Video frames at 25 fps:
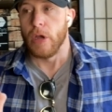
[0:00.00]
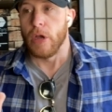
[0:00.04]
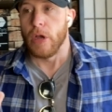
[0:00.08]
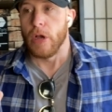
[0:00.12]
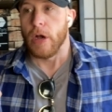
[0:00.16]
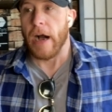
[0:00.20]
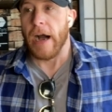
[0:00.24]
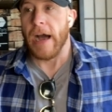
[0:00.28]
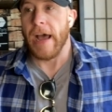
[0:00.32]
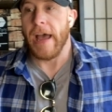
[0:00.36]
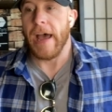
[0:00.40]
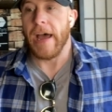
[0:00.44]

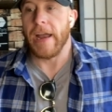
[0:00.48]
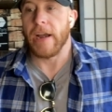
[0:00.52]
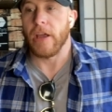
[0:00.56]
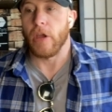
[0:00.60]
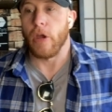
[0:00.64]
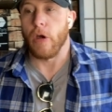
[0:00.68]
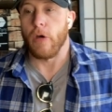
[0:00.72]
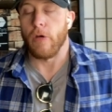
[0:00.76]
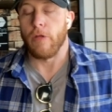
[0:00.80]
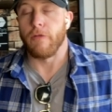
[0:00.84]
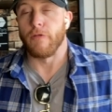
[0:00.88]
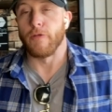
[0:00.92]
I had to
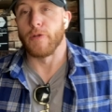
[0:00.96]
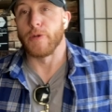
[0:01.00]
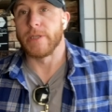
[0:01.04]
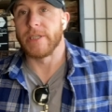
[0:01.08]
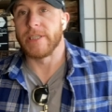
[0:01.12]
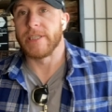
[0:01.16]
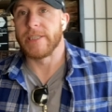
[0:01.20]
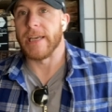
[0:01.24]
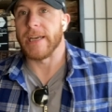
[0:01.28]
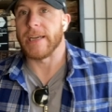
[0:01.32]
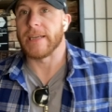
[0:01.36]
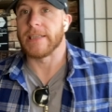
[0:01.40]
go through
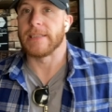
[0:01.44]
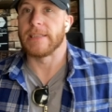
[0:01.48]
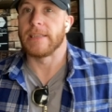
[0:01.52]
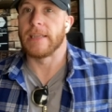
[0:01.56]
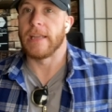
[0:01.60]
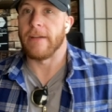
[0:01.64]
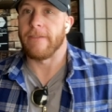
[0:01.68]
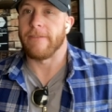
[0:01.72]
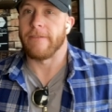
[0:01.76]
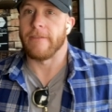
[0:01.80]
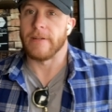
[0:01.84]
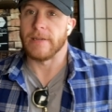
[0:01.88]
six
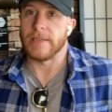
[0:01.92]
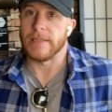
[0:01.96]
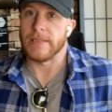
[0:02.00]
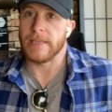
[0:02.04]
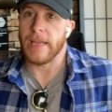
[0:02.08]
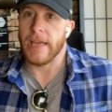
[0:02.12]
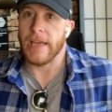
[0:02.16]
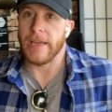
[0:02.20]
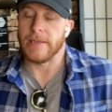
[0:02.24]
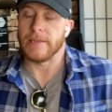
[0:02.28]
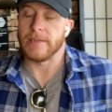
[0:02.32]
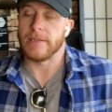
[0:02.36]
different
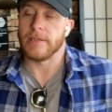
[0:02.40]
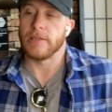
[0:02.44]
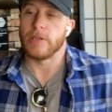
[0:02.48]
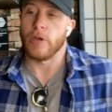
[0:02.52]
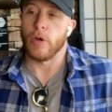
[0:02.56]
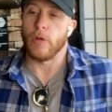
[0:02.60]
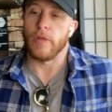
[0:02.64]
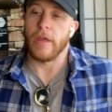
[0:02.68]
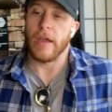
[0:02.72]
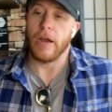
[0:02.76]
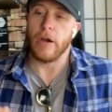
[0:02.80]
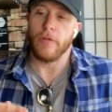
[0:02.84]
states. So
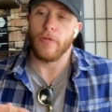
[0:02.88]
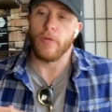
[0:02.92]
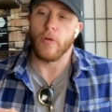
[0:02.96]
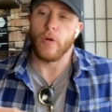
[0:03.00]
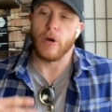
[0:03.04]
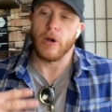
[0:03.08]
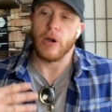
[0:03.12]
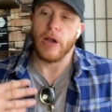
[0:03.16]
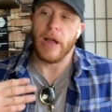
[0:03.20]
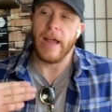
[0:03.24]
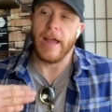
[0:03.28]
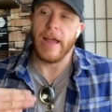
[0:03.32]

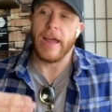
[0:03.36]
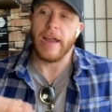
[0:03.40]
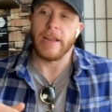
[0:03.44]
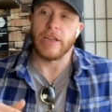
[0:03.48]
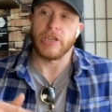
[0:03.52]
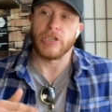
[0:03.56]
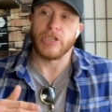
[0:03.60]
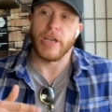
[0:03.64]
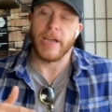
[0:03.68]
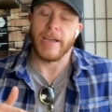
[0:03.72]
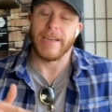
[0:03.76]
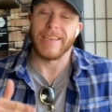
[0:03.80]
therefore, I had to
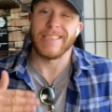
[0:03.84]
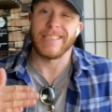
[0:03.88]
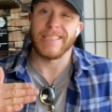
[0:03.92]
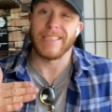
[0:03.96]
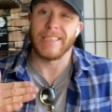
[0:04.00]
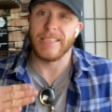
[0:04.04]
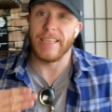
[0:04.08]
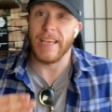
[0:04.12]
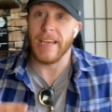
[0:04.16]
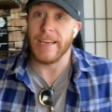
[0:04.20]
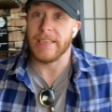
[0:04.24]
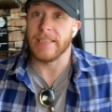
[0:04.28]
check
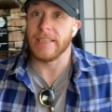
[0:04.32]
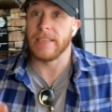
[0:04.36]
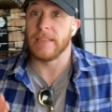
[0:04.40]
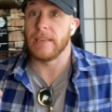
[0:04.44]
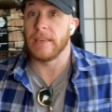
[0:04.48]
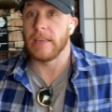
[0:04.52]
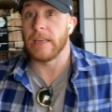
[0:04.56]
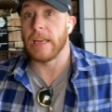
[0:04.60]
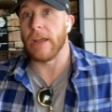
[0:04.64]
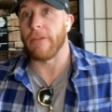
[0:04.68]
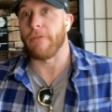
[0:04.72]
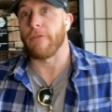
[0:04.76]
six
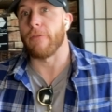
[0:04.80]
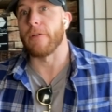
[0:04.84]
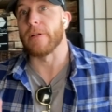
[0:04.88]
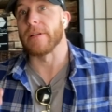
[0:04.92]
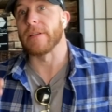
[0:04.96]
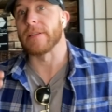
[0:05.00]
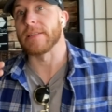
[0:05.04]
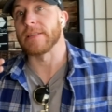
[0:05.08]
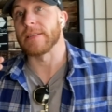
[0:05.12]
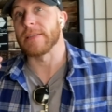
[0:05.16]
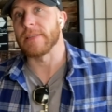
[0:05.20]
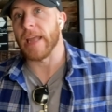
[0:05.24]

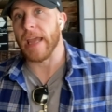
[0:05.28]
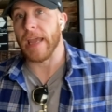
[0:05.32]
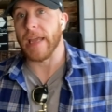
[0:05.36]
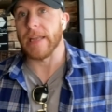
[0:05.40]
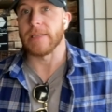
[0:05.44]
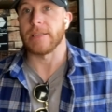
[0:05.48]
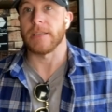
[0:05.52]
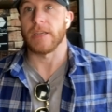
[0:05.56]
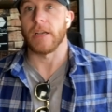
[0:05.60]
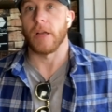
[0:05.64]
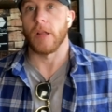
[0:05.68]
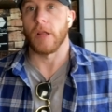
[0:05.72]
different
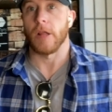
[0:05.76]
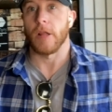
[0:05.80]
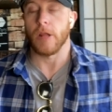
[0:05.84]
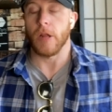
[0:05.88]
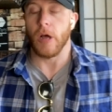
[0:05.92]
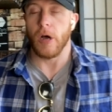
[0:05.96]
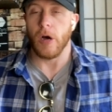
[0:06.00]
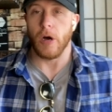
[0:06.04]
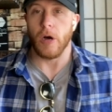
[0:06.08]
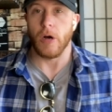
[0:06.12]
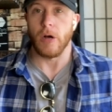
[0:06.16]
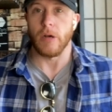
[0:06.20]
states'
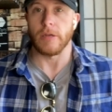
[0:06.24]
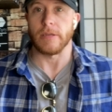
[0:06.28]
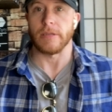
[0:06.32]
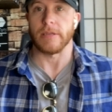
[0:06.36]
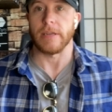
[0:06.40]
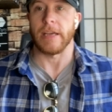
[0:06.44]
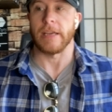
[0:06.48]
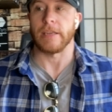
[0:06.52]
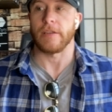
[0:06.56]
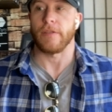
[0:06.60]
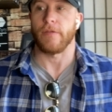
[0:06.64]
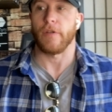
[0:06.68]
laws
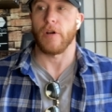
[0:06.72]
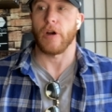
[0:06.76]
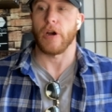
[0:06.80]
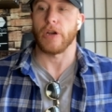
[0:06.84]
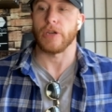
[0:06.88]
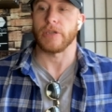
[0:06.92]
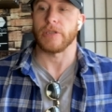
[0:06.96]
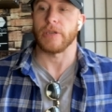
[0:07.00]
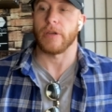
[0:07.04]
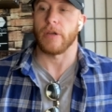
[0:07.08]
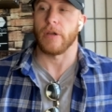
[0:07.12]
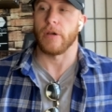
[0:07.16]
as far
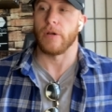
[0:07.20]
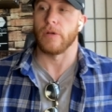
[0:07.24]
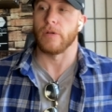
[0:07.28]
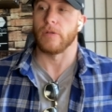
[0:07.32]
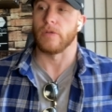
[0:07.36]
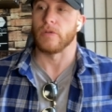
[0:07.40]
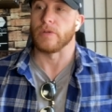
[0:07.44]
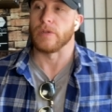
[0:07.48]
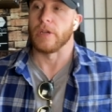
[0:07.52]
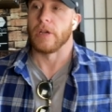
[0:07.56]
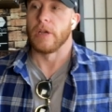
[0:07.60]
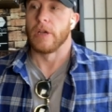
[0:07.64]
as it
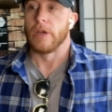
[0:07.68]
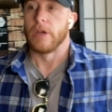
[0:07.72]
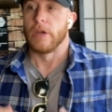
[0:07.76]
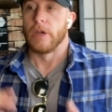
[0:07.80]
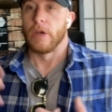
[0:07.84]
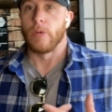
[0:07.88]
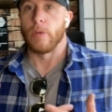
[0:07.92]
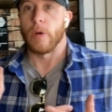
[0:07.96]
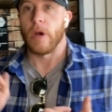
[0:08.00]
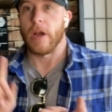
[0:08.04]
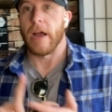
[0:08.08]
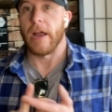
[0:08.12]
goes
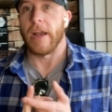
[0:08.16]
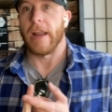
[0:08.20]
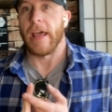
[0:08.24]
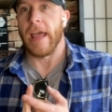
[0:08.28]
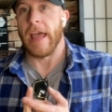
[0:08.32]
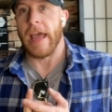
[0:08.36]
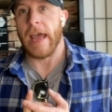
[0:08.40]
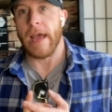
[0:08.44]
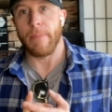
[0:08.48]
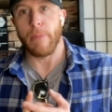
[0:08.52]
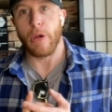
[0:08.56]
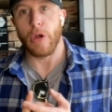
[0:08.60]
what kind of
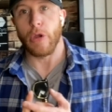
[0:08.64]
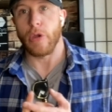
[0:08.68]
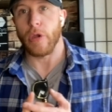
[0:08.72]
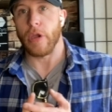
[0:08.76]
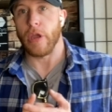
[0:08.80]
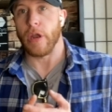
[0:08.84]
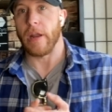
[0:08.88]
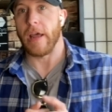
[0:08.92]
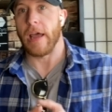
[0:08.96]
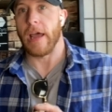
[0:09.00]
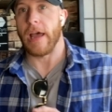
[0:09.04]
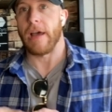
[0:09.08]
ammo you
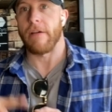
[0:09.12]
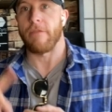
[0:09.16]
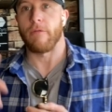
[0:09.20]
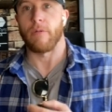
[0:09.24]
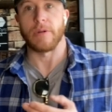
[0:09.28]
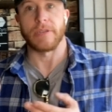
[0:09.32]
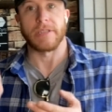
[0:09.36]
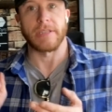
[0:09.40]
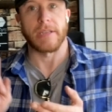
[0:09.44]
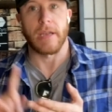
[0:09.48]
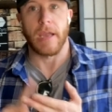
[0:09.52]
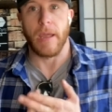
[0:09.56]
can have,
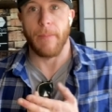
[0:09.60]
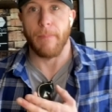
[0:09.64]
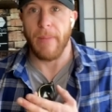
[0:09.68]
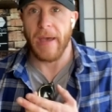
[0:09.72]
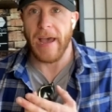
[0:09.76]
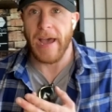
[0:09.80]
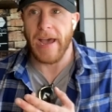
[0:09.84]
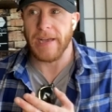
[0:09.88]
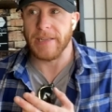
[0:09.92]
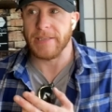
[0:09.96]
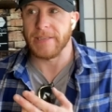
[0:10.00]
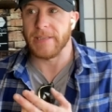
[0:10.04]
what's the
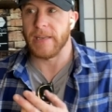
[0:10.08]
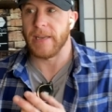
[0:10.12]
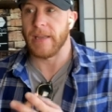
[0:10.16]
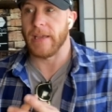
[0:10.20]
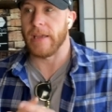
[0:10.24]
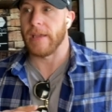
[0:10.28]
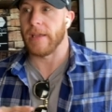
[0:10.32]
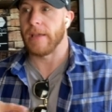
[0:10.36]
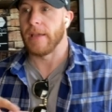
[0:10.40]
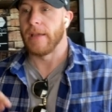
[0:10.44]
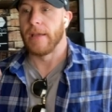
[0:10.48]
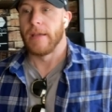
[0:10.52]

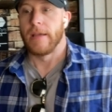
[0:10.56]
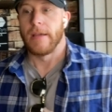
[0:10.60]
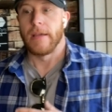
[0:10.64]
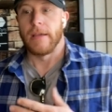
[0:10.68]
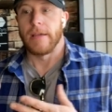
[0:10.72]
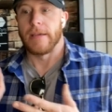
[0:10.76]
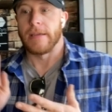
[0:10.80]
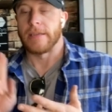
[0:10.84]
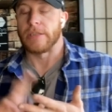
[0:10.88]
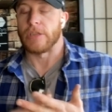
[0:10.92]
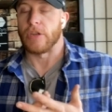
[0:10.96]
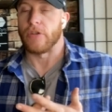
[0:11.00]
capacity,
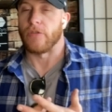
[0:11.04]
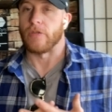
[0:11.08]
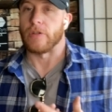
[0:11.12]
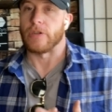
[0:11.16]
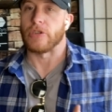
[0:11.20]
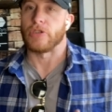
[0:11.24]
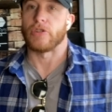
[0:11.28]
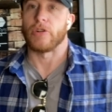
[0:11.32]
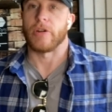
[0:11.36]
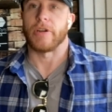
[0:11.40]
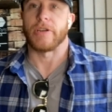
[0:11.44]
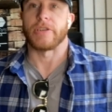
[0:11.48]
is there
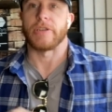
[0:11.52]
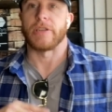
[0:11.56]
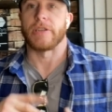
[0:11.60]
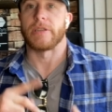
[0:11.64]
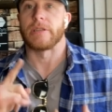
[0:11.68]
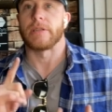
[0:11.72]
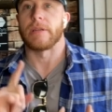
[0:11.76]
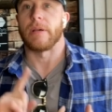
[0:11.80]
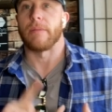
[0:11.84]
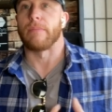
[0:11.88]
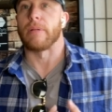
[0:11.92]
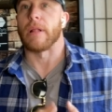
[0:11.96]

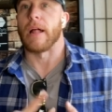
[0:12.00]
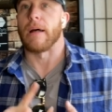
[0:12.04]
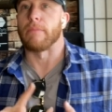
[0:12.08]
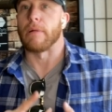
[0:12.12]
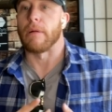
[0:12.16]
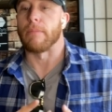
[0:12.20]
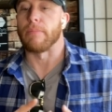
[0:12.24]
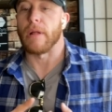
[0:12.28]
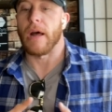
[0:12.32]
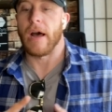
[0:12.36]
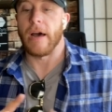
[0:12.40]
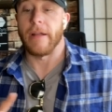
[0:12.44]
restrictions, blah, blah,
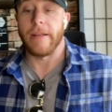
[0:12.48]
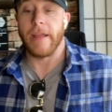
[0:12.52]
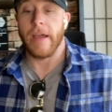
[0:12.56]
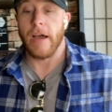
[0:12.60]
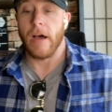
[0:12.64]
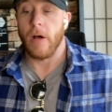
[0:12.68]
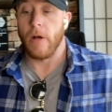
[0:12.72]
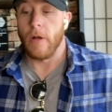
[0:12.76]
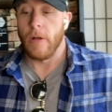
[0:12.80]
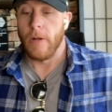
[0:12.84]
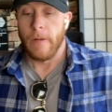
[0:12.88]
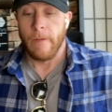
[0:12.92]
blah. Now,